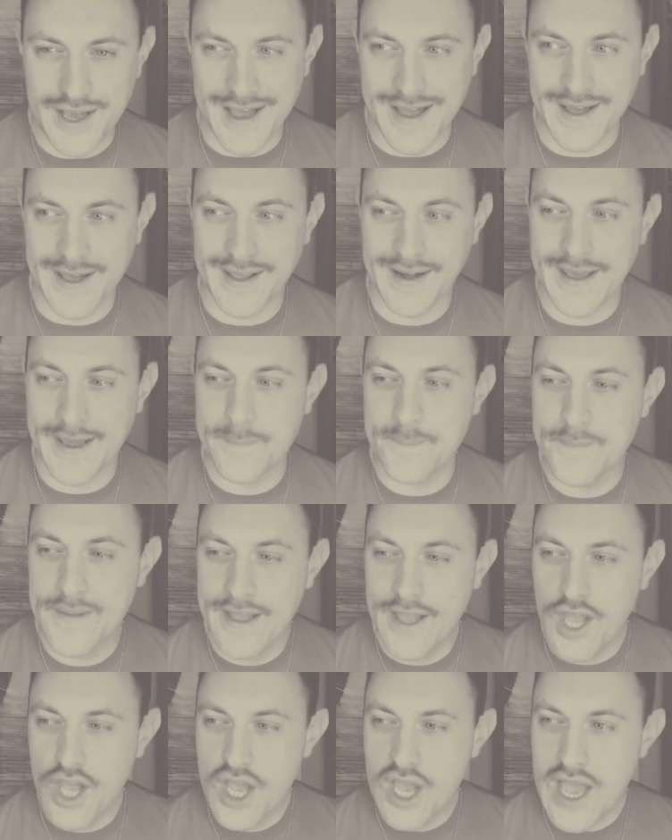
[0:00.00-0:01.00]
And
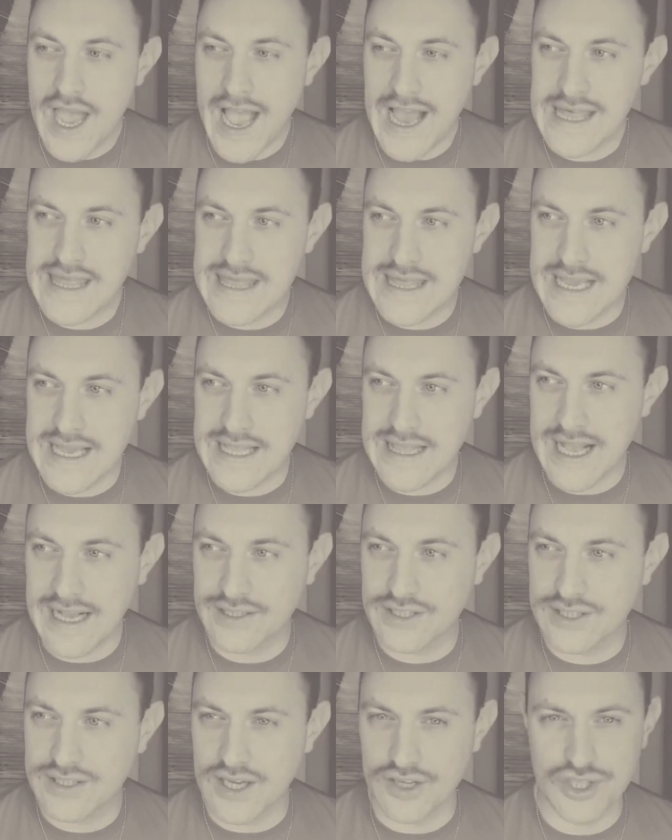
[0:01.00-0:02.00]
I think that's
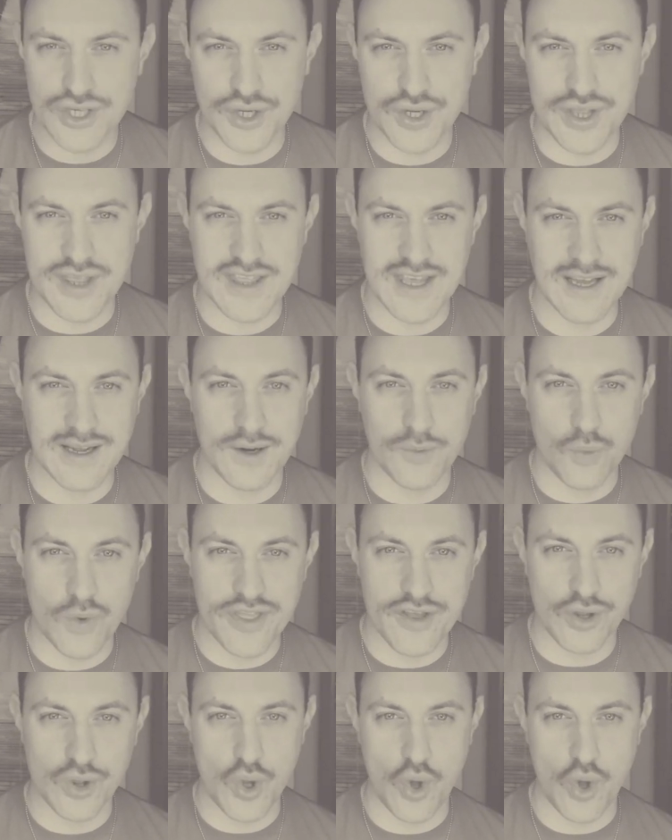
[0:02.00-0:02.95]
such a good thing. And with the law of